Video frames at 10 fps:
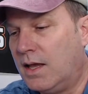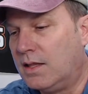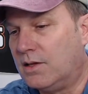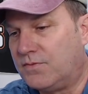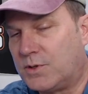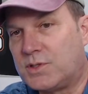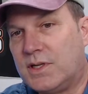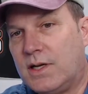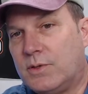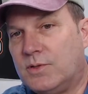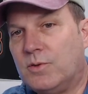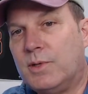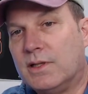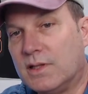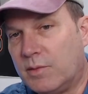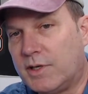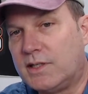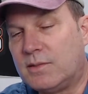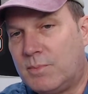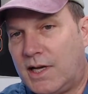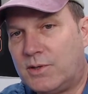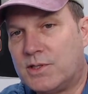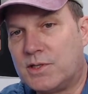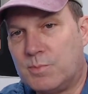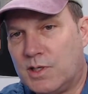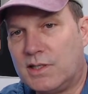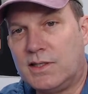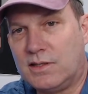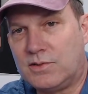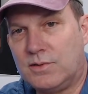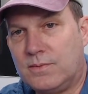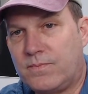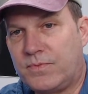the first thing I would do would be eliminate the batteries as being the issue.